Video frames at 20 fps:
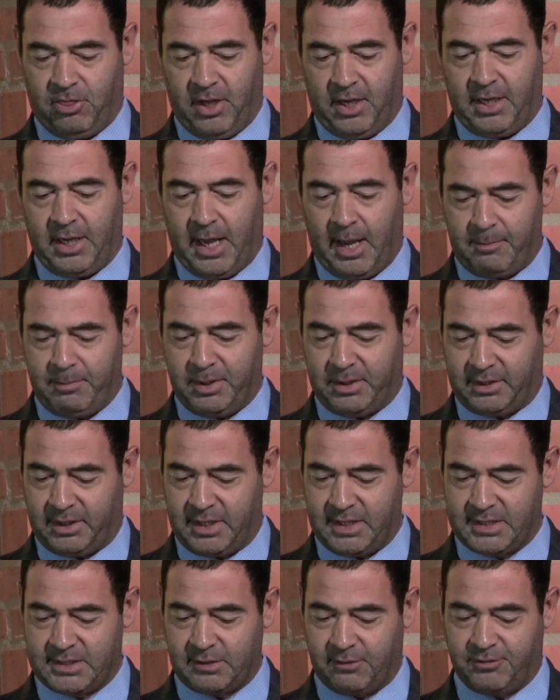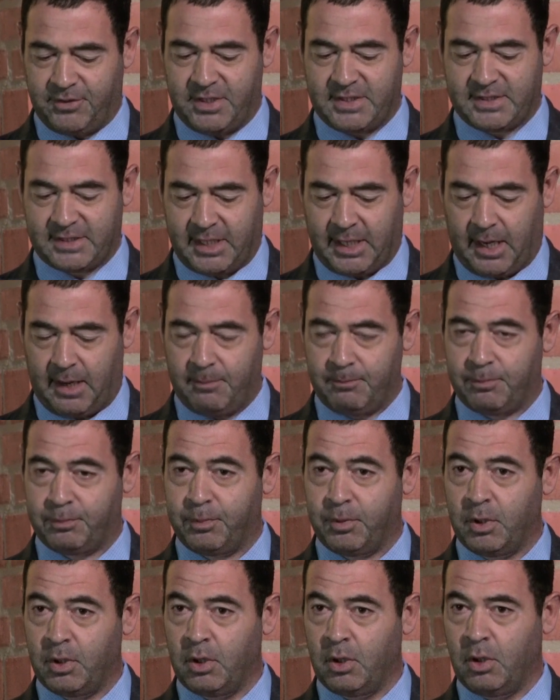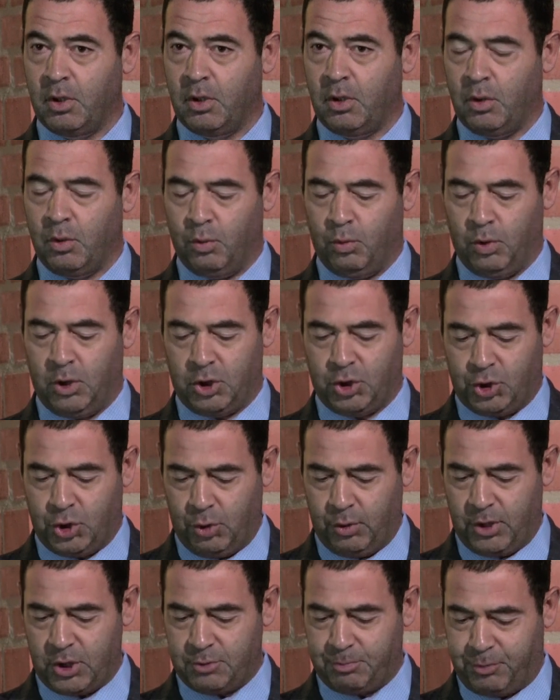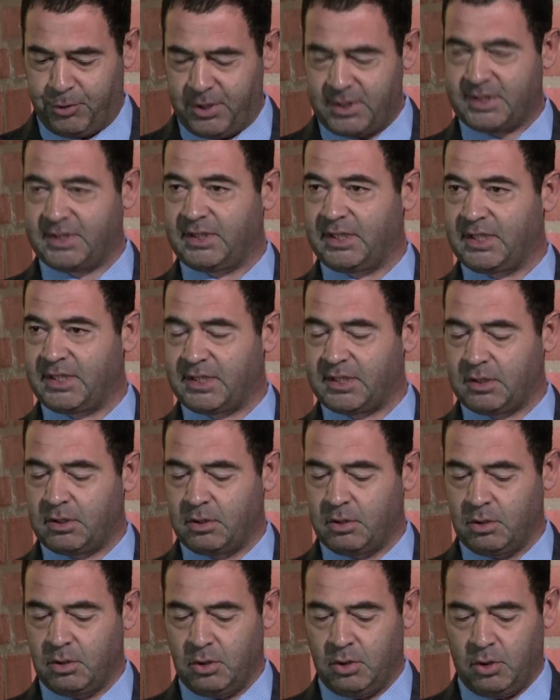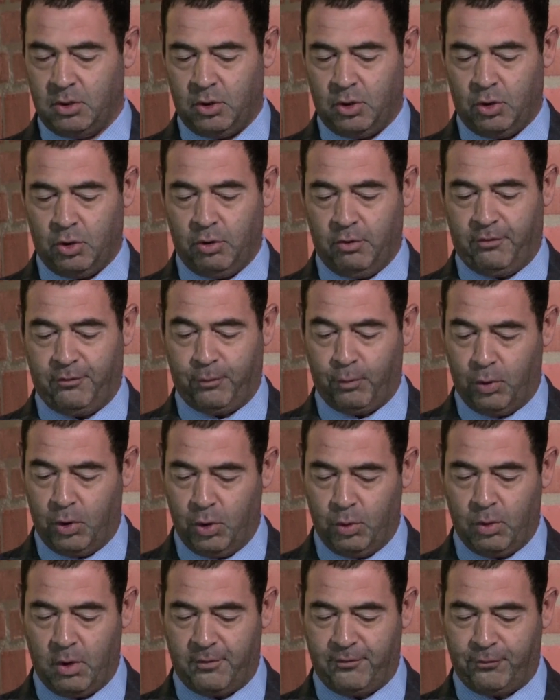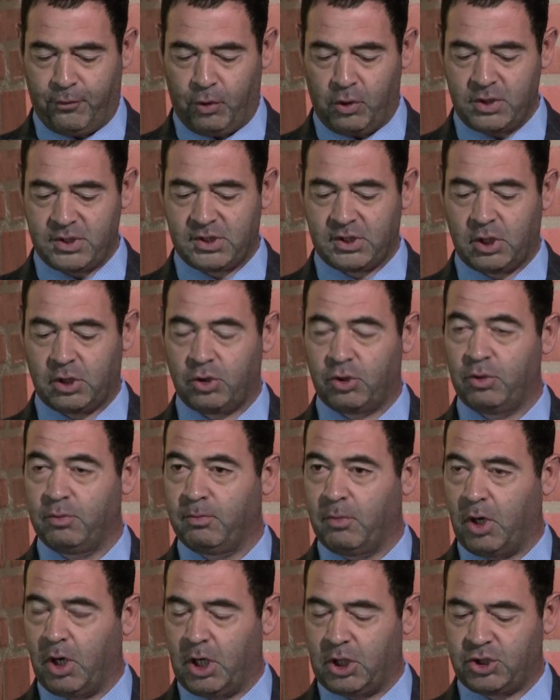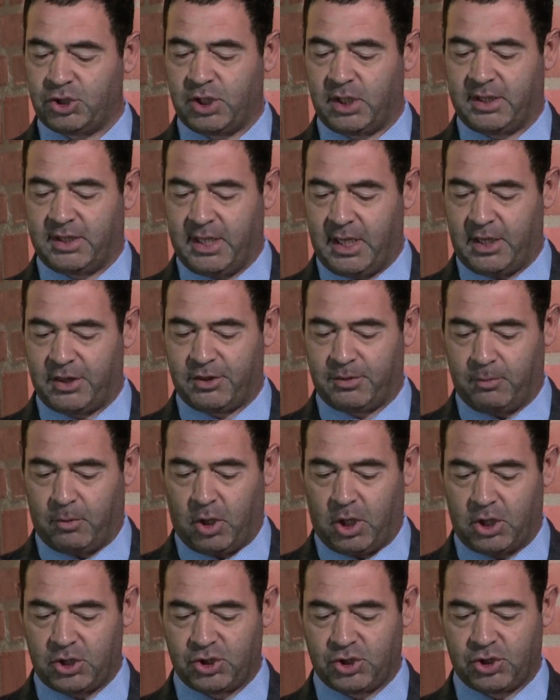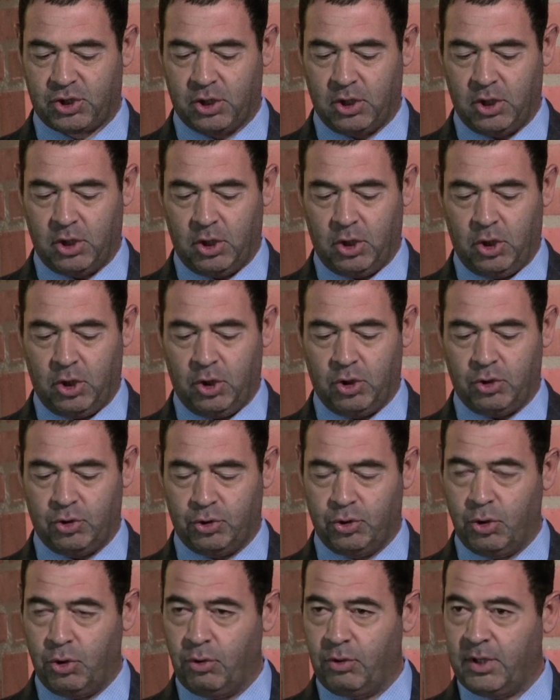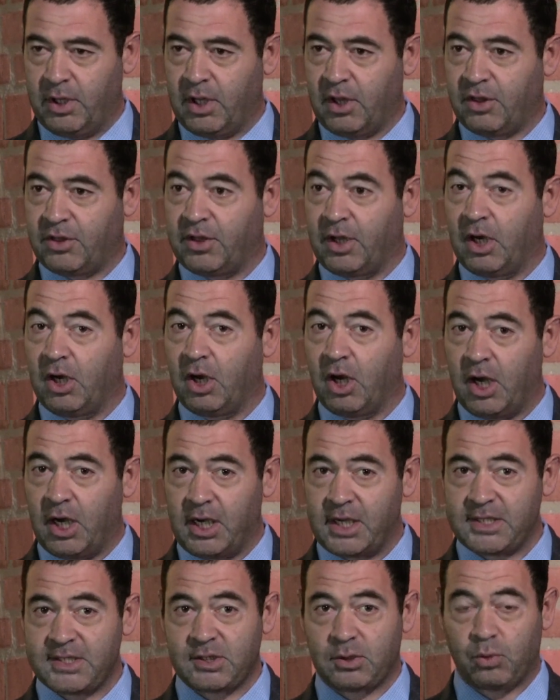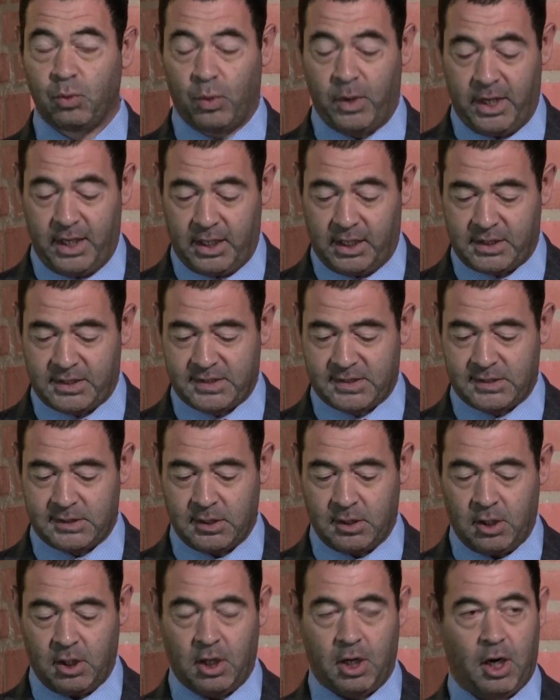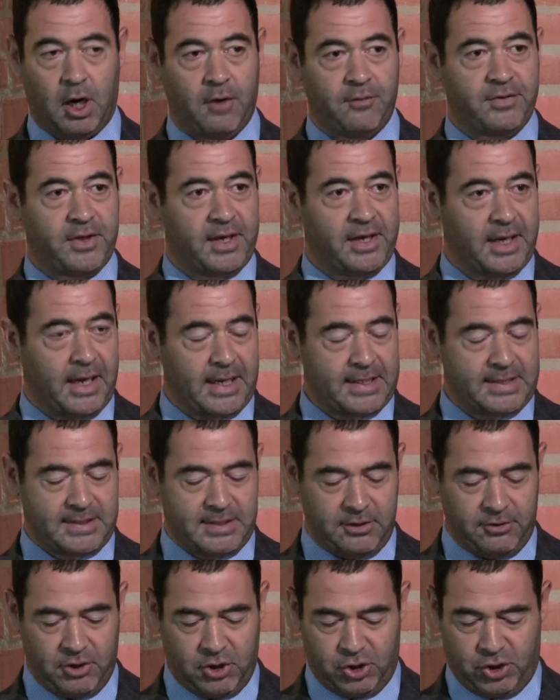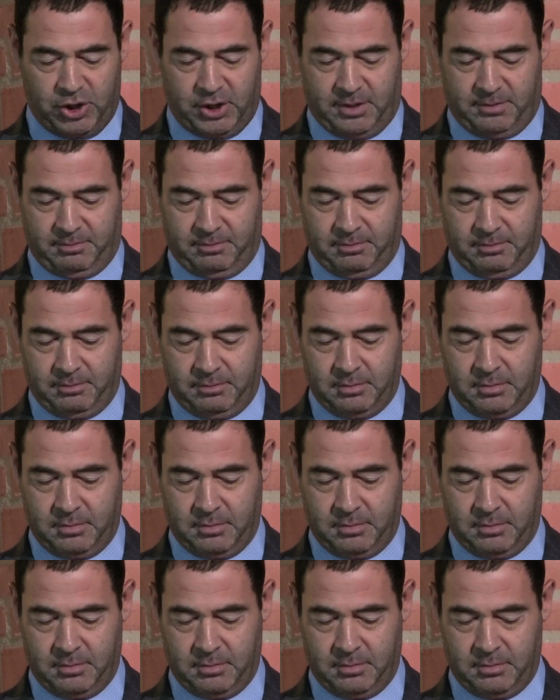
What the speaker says: The inhabitants of this camp were Jewish prisoners who were forced to march a death march during the last weeks of the Nazi regime.